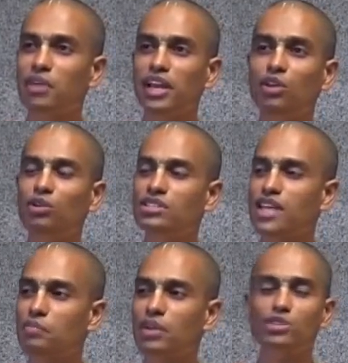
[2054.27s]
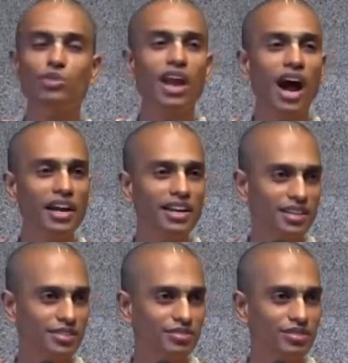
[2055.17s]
my new disciple is one hunter.